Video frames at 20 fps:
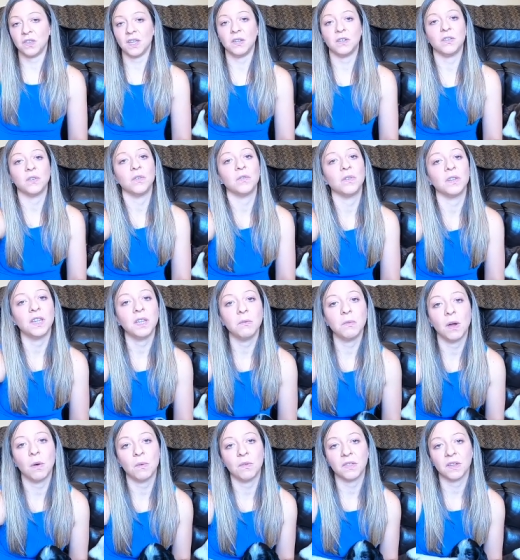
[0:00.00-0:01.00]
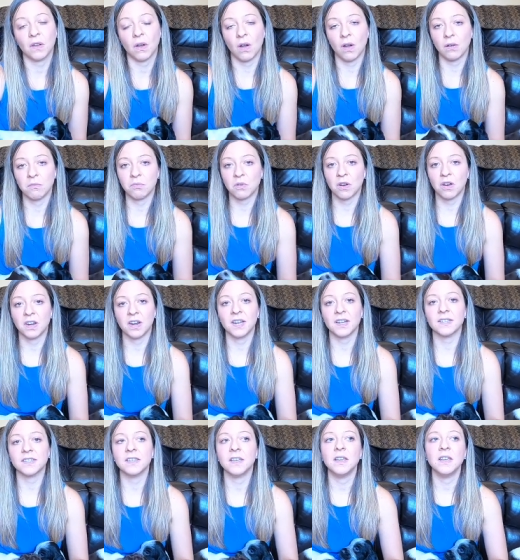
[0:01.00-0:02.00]
They do really well with the Kong
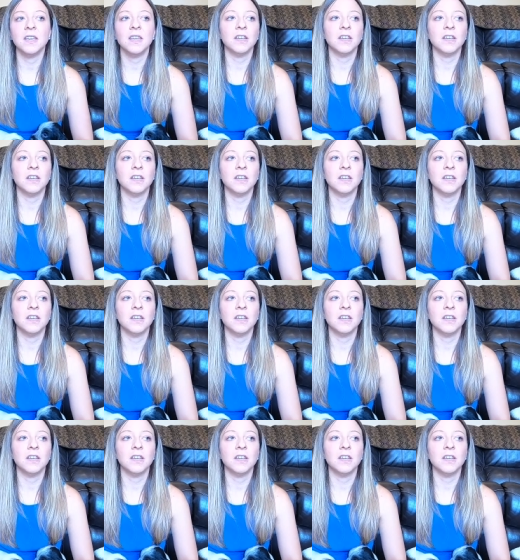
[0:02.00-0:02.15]
products.